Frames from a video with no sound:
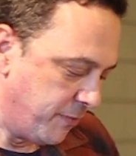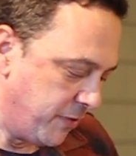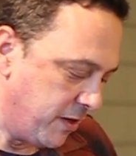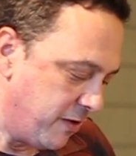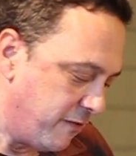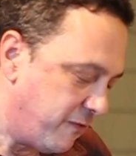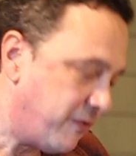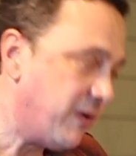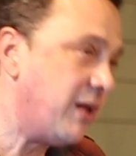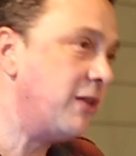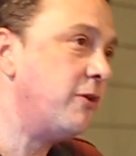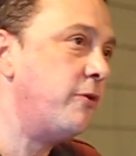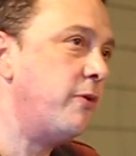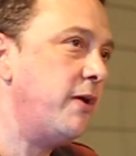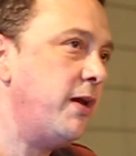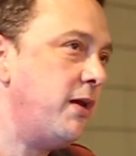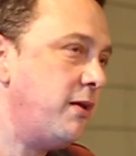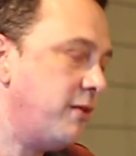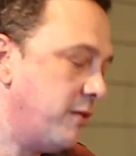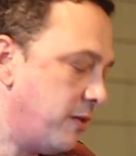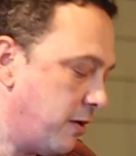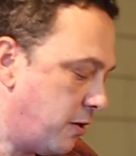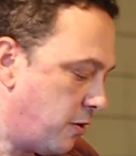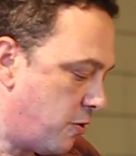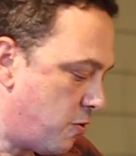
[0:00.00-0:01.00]

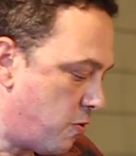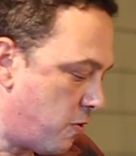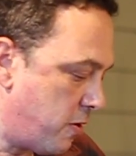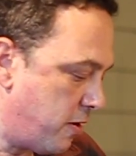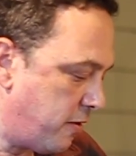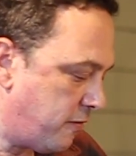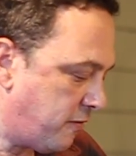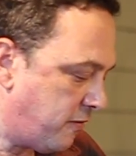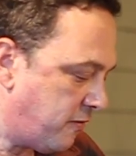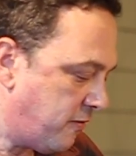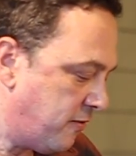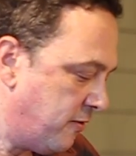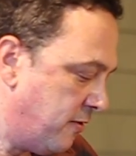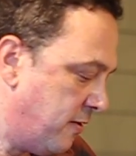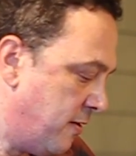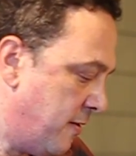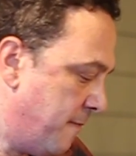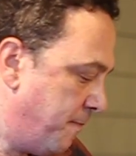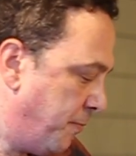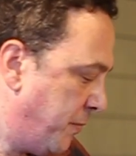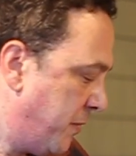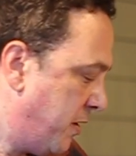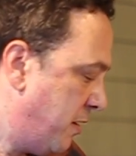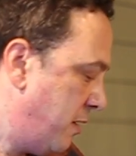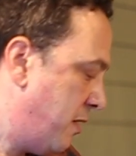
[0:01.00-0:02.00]
following the course
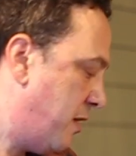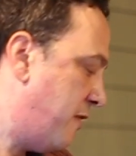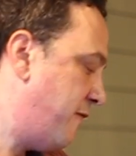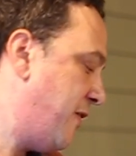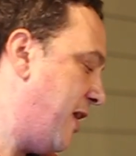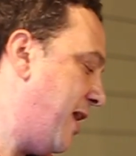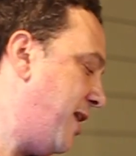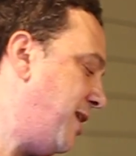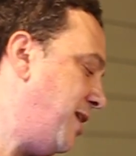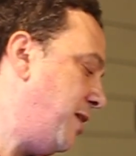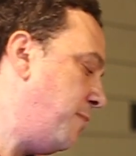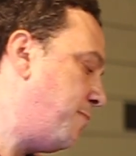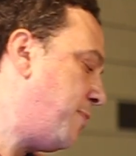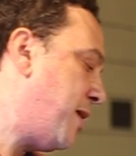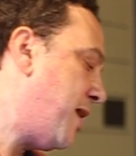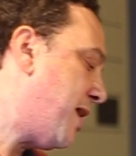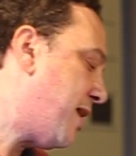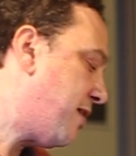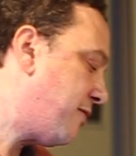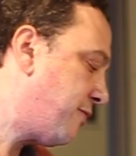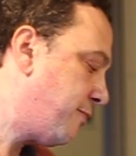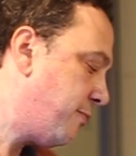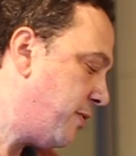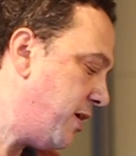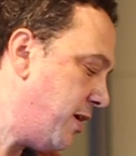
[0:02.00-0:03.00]
of any
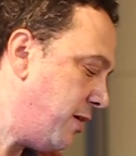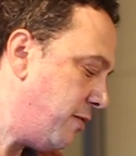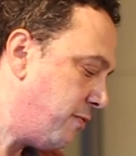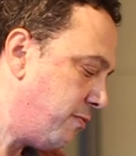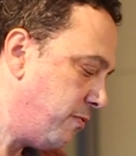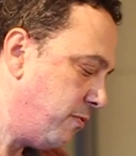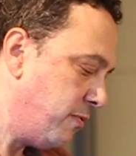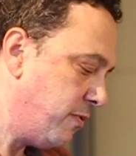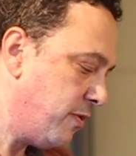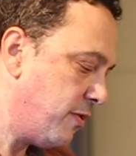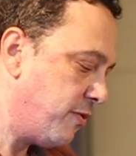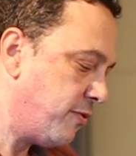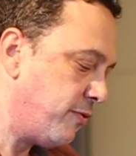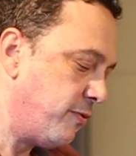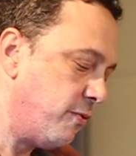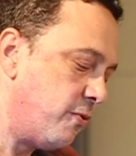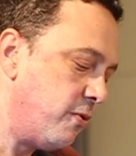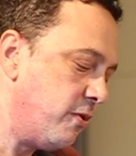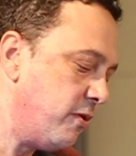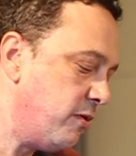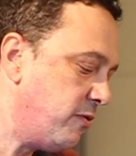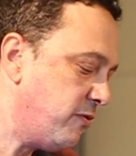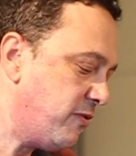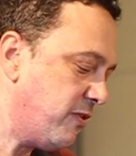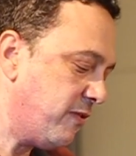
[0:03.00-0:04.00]
pathway through the
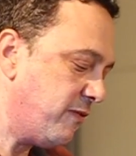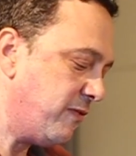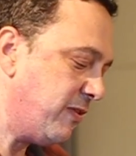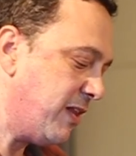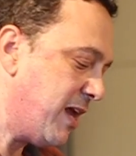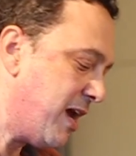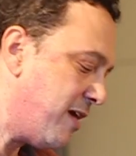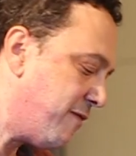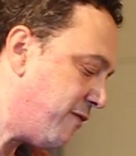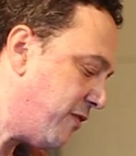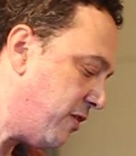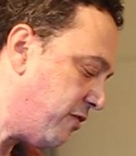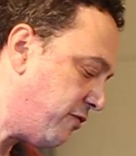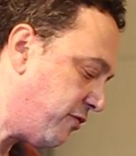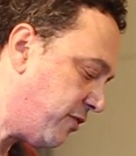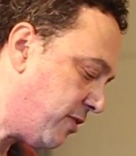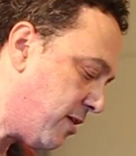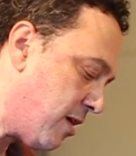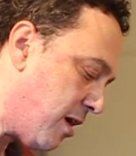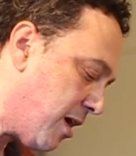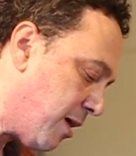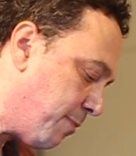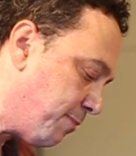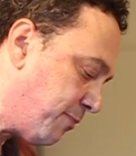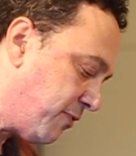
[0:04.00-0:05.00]
thorns of lavish
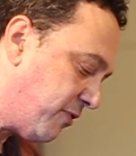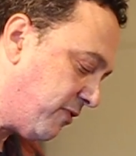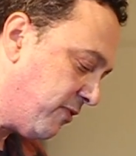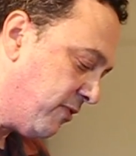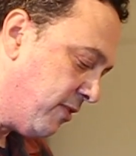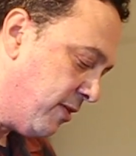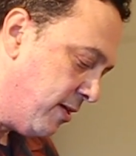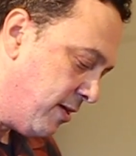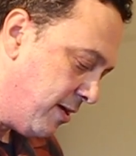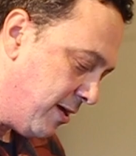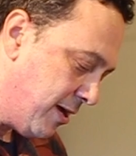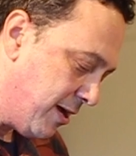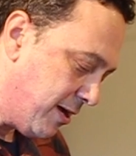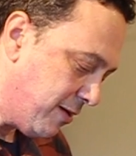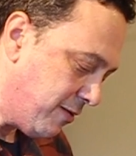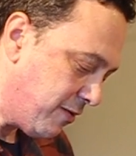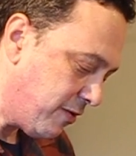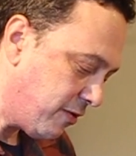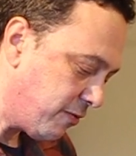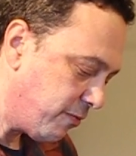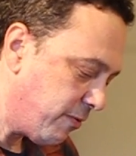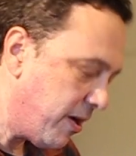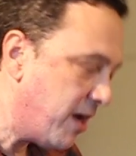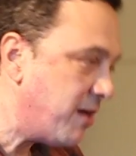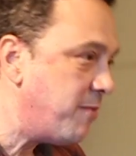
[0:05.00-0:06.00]
copse and
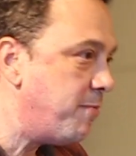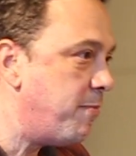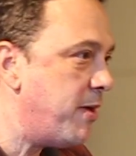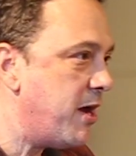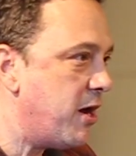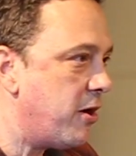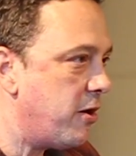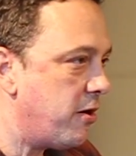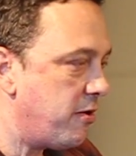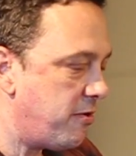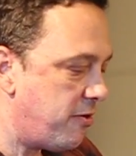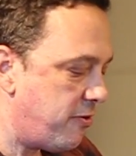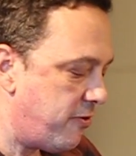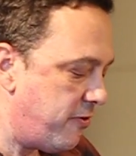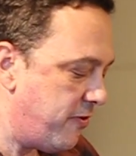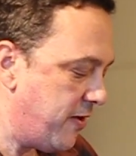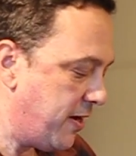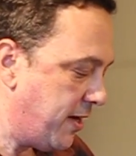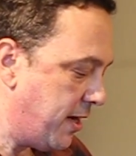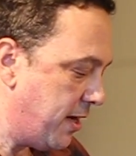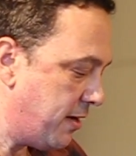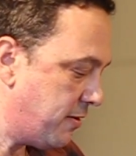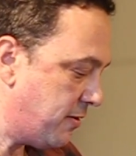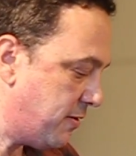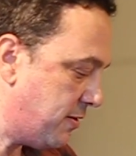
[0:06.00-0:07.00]
threadbare
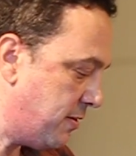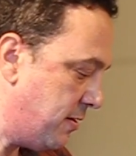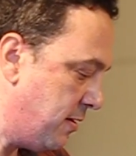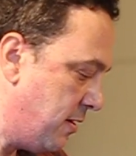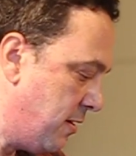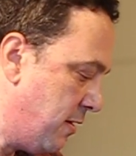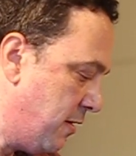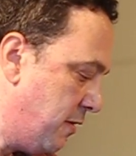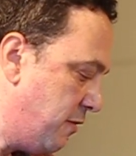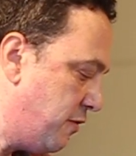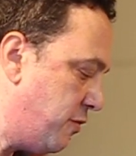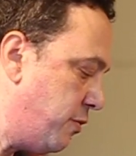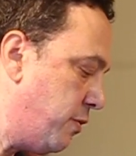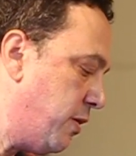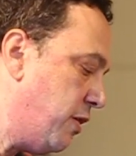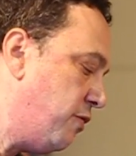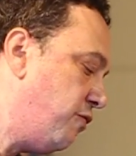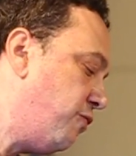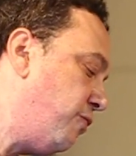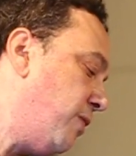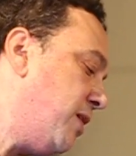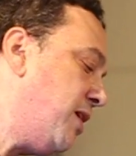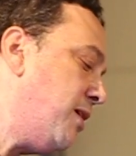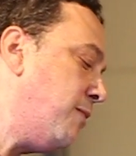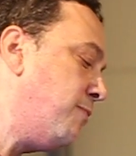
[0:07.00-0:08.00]
thicket to a
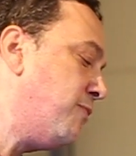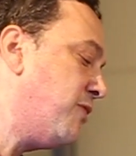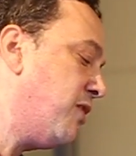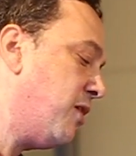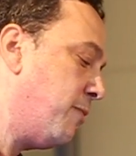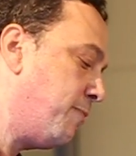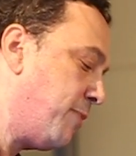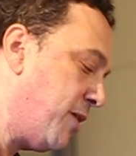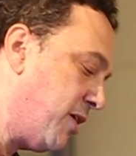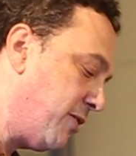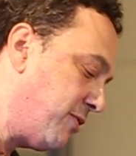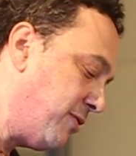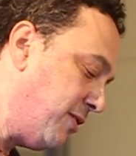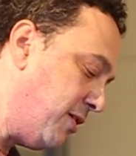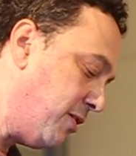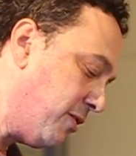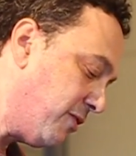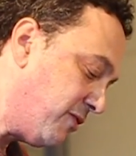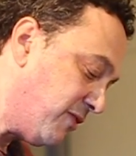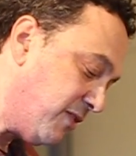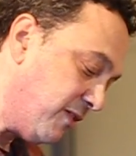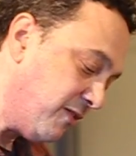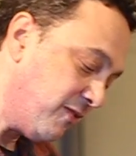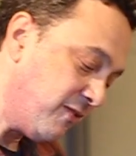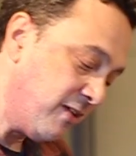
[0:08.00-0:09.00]
dreamed
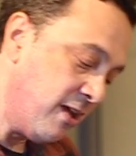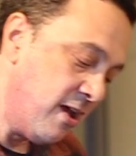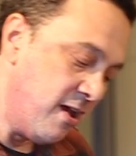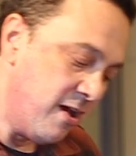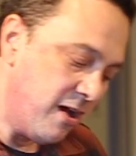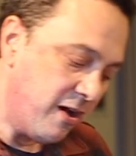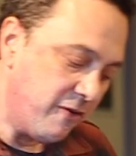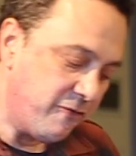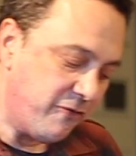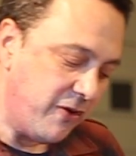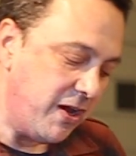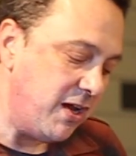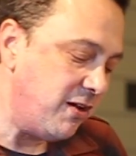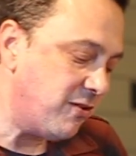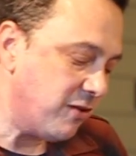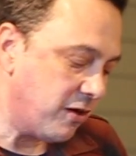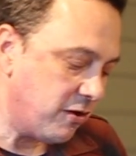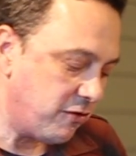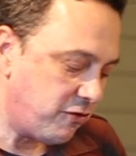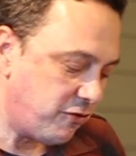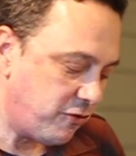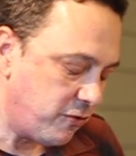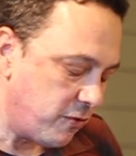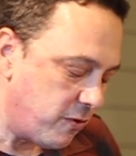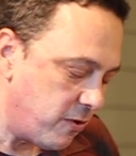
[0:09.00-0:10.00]
apotheosis, a fate
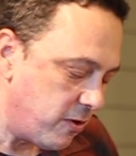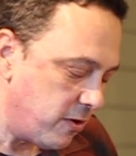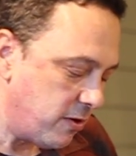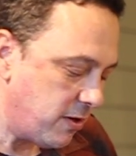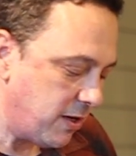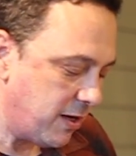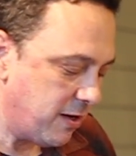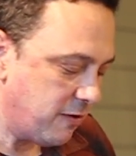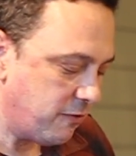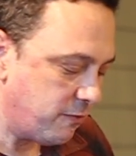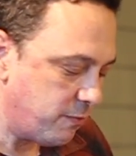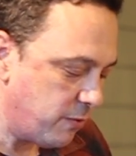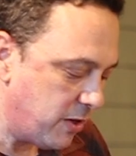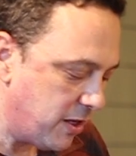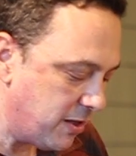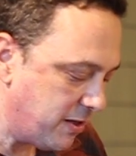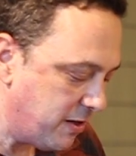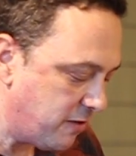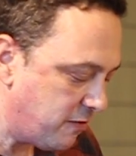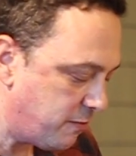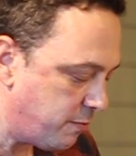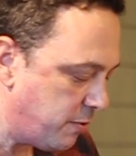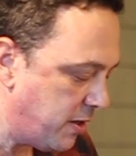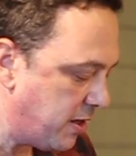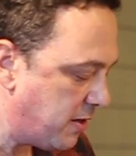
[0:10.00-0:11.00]
assured as well
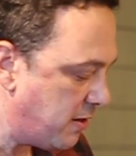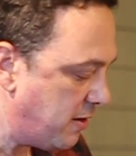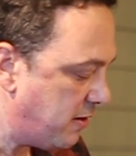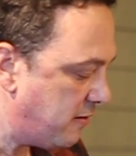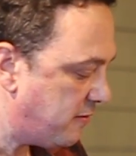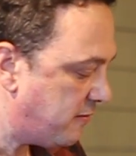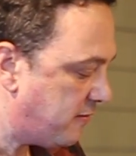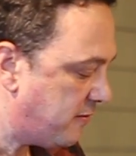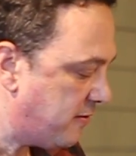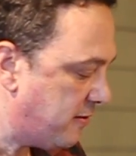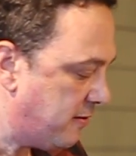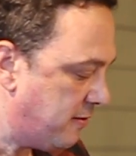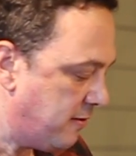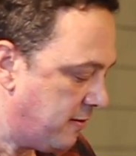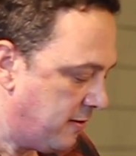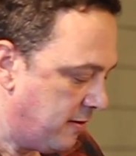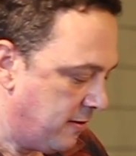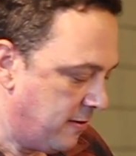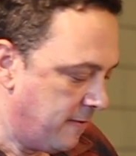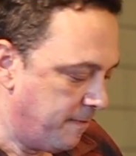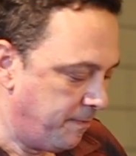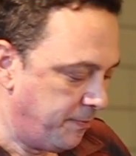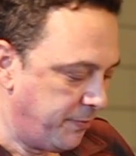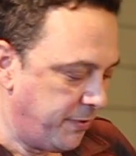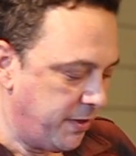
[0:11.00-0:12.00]
as witnessed
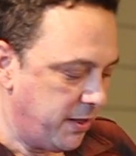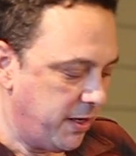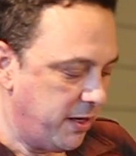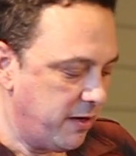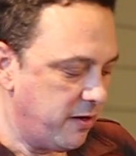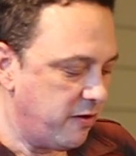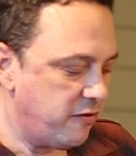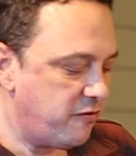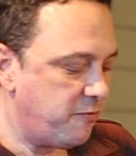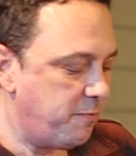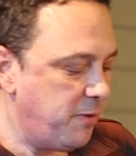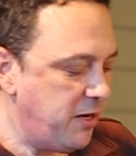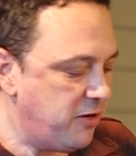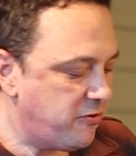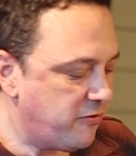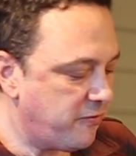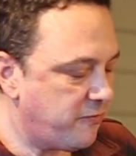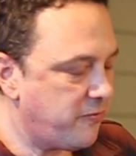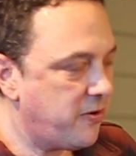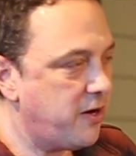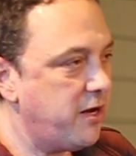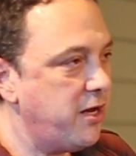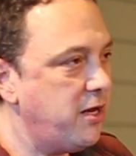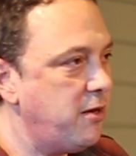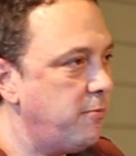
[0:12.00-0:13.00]
in a
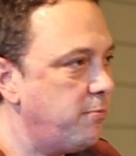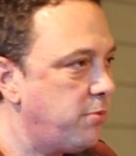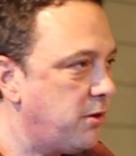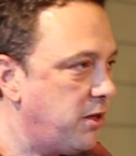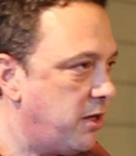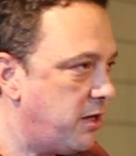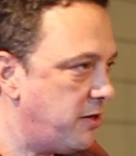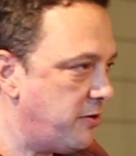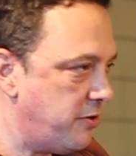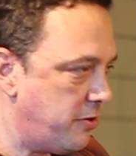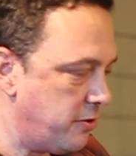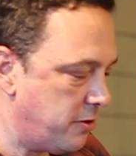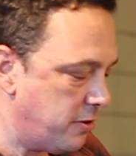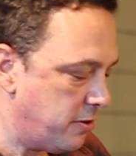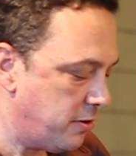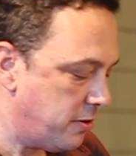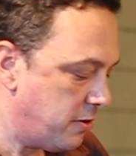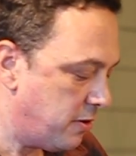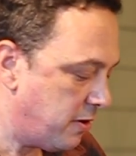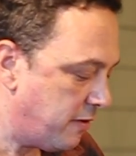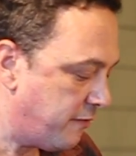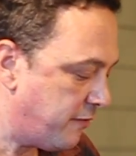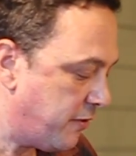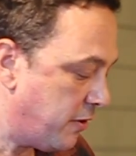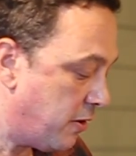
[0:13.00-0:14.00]
speechifying plunder
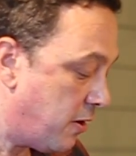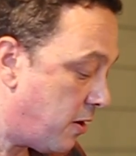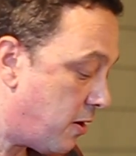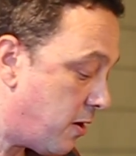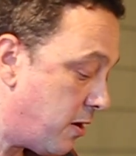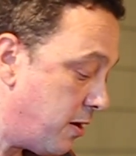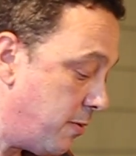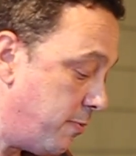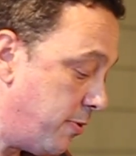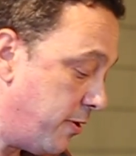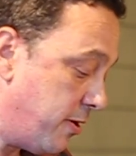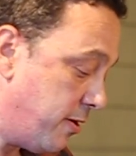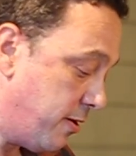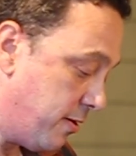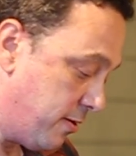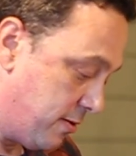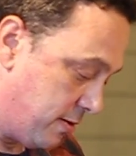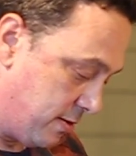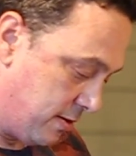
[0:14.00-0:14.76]
of the harbor,